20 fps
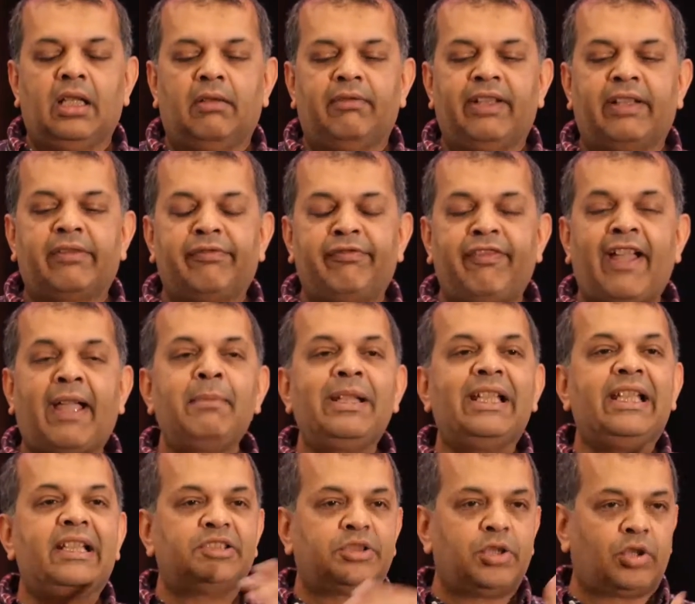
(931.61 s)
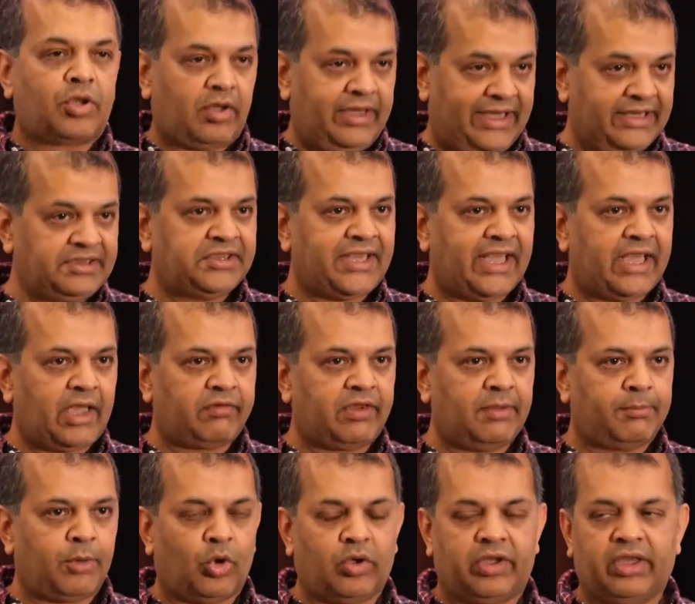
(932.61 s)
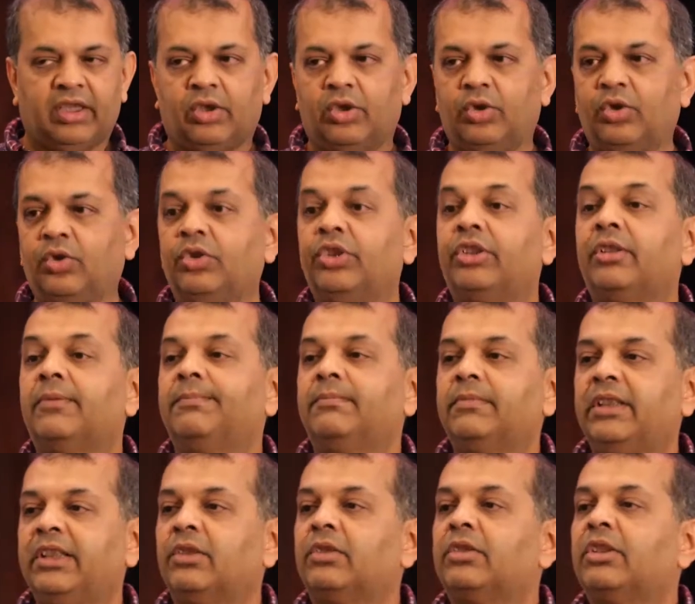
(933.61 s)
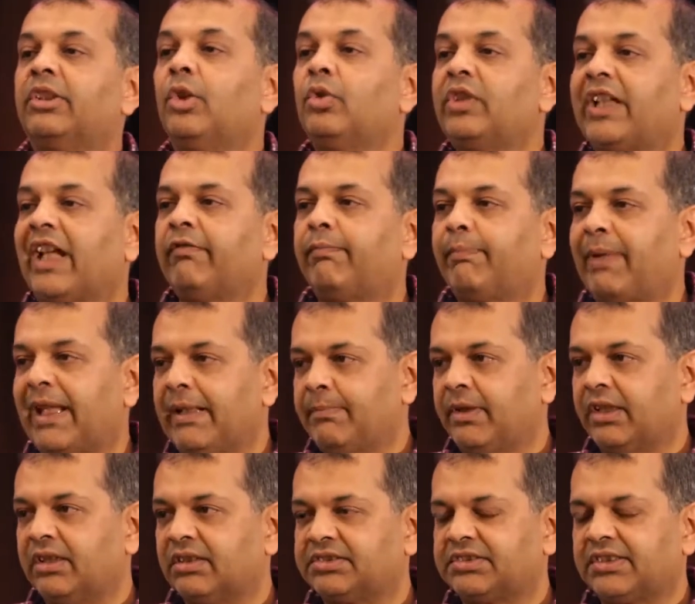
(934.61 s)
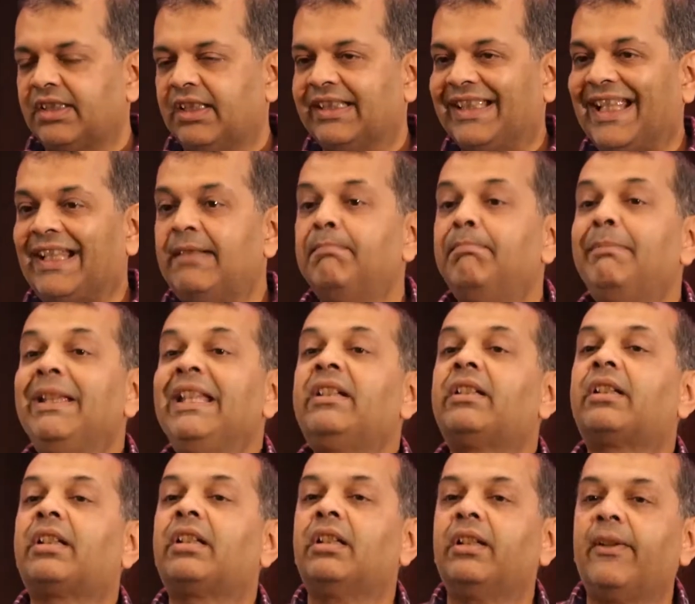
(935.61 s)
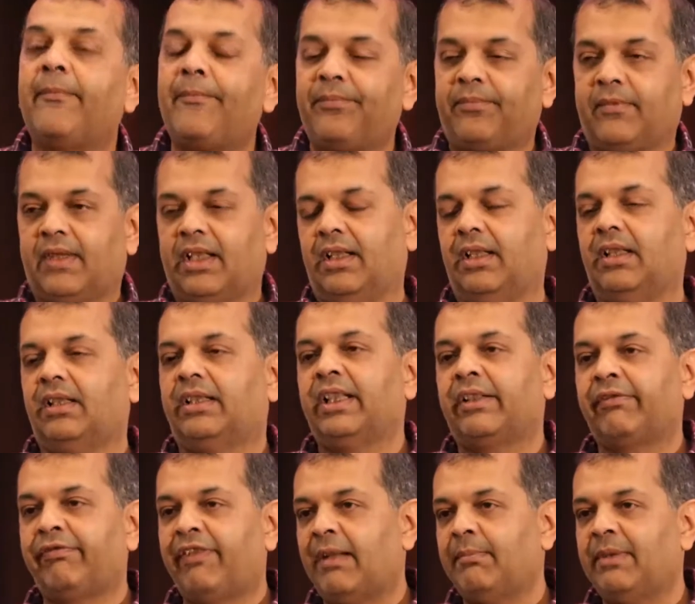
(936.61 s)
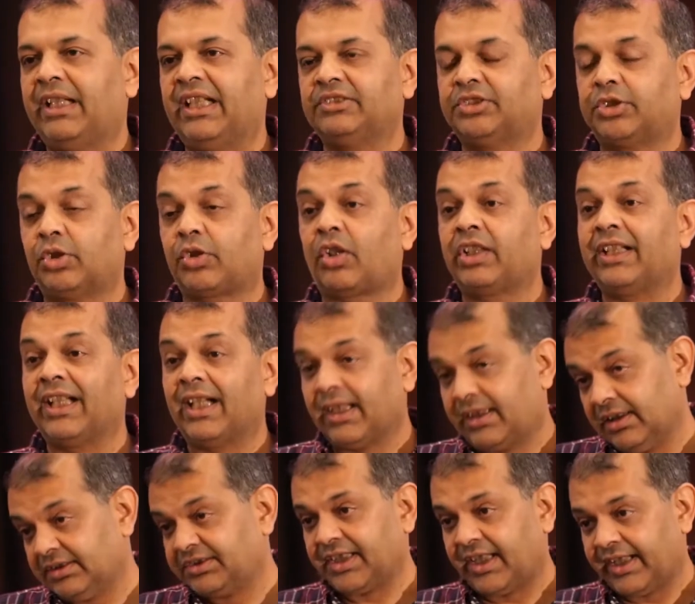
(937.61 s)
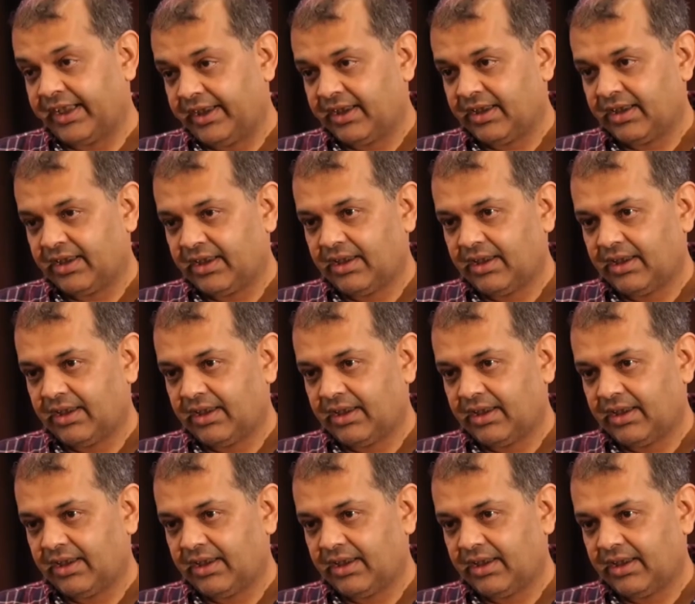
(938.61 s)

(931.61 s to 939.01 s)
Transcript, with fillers: where families who are on this side of the border who you know, don't have papers can meet their families who are on the other side.